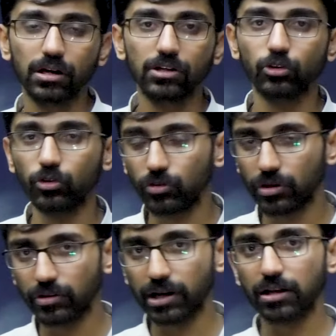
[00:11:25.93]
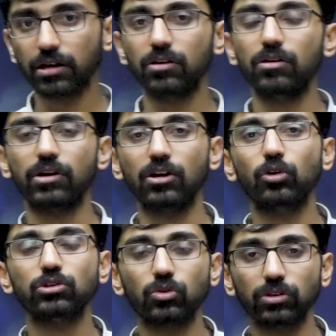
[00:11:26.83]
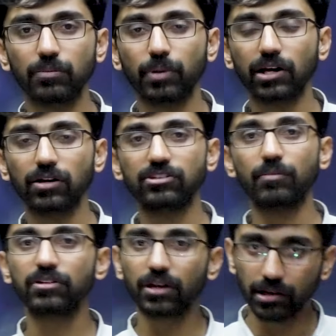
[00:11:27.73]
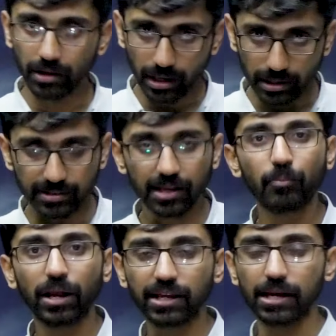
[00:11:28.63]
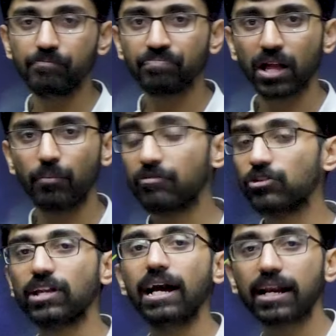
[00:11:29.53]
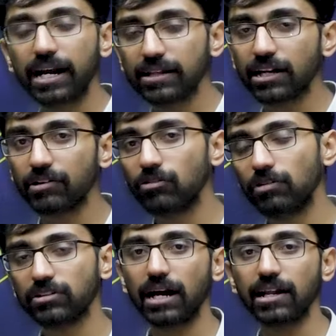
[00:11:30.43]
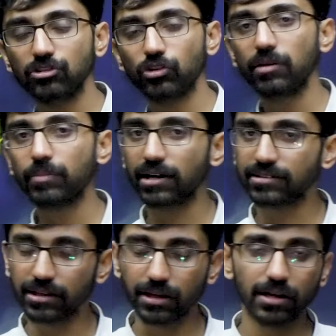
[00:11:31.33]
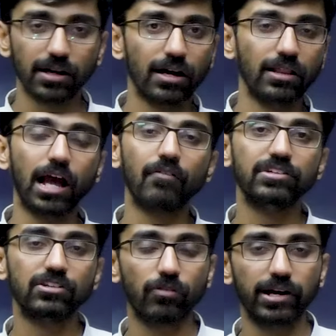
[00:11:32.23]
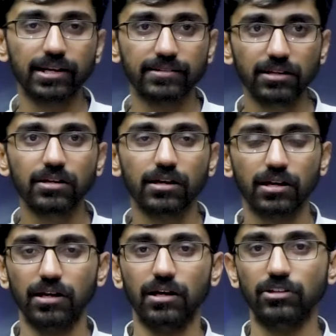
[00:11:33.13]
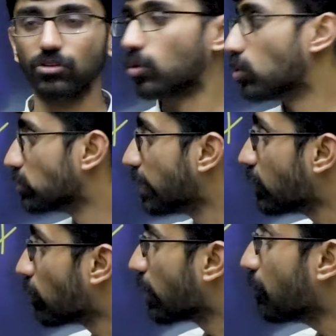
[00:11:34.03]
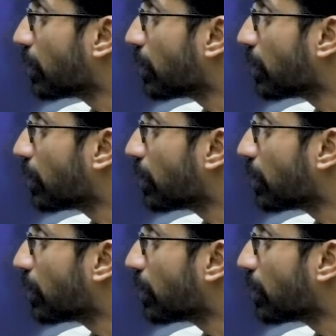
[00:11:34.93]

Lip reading: So you can go through that particular chapter. It seems bulky, but if you start reading that one, you will start enjoying because the language is quite easy. So that you can read.